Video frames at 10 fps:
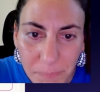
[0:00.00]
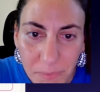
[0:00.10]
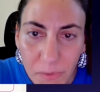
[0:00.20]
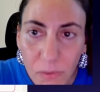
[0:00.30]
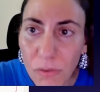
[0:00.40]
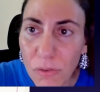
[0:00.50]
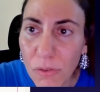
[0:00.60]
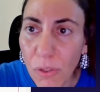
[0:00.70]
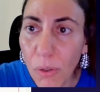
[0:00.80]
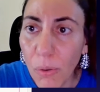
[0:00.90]

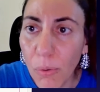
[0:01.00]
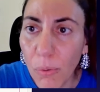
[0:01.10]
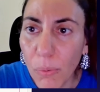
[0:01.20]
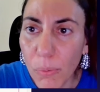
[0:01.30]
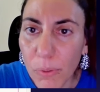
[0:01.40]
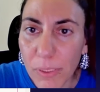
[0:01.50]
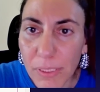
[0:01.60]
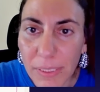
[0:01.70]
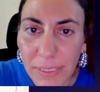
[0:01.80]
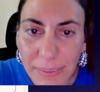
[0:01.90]
So
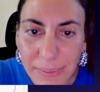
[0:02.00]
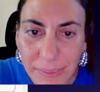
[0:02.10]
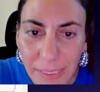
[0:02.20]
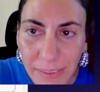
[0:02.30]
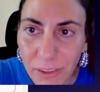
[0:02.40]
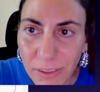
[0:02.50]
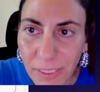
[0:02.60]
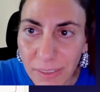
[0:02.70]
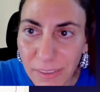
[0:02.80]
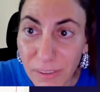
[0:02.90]
it said it just
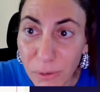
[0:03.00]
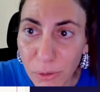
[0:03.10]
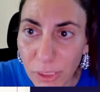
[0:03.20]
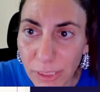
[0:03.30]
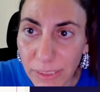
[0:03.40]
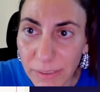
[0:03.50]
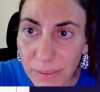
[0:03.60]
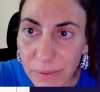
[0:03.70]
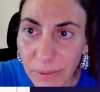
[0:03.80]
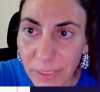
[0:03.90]
added it to chart
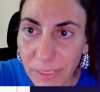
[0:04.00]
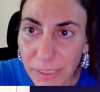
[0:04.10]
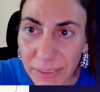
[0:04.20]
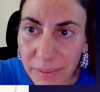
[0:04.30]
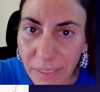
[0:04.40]
to the cart.